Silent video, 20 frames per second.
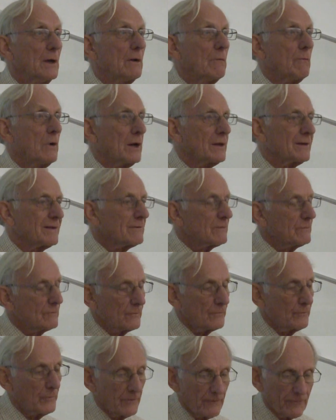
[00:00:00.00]
Well,
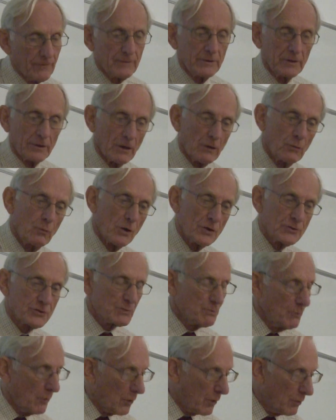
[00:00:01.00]
we've, you know,
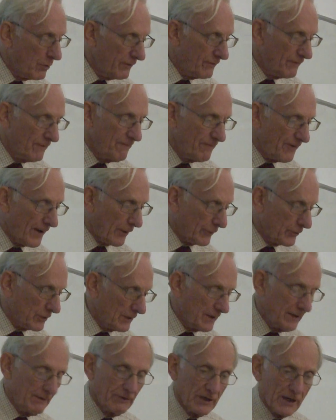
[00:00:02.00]
once more we've found
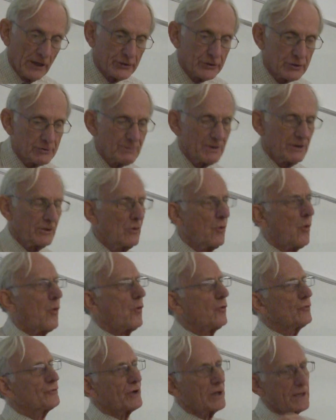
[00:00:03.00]
alleviation, but it
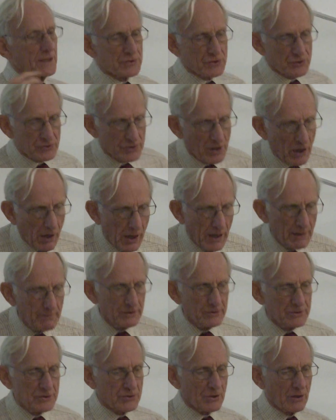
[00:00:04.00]
all takes time
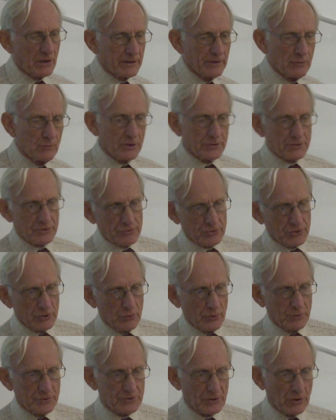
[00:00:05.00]
and deciding what to
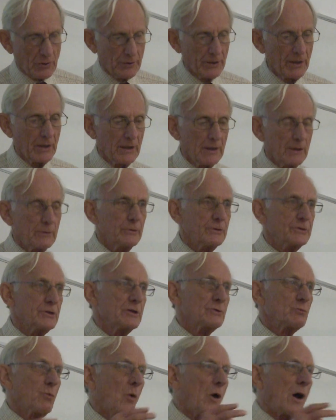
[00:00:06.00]
do and so on, which
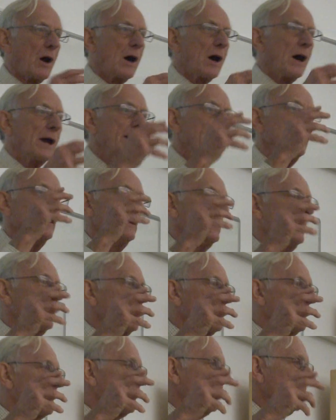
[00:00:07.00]
is why
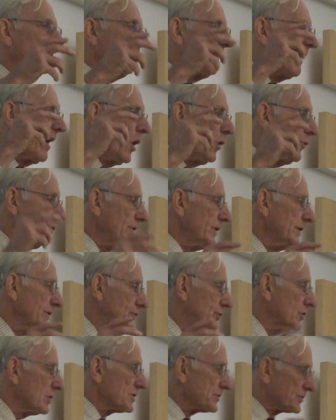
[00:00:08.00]
we've only
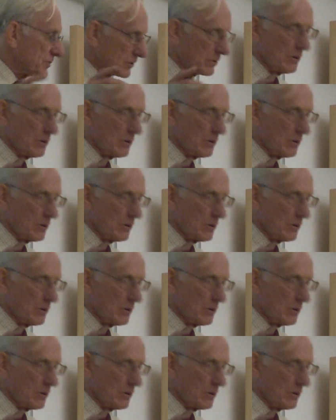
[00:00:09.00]
just